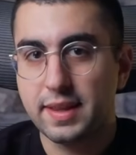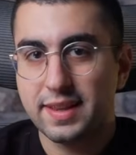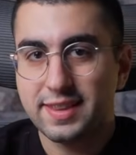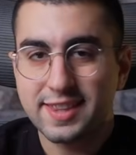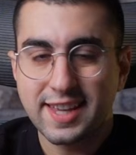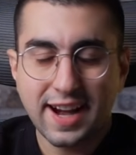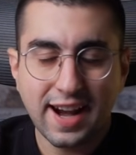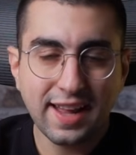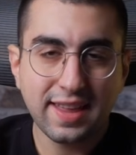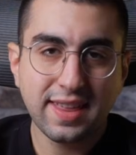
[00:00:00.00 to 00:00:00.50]

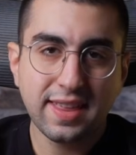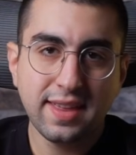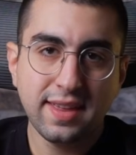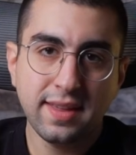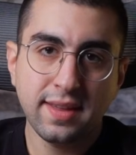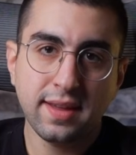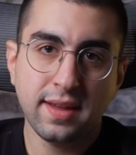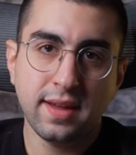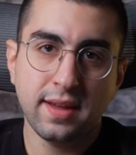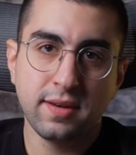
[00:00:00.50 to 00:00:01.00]

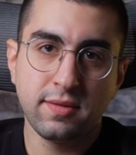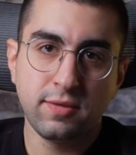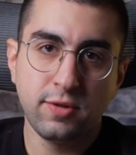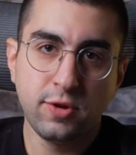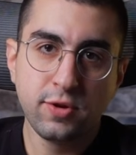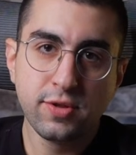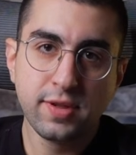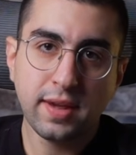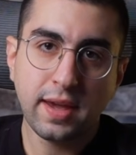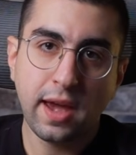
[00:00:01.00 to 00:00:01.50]
tracking and
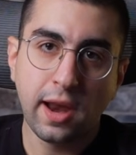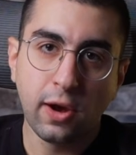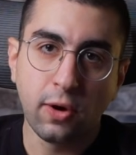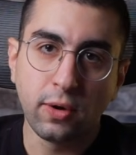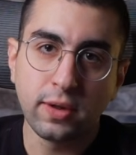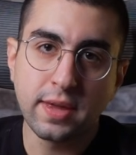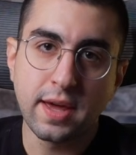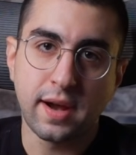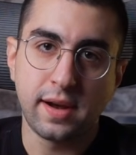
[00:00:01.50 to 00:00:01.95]
using a longer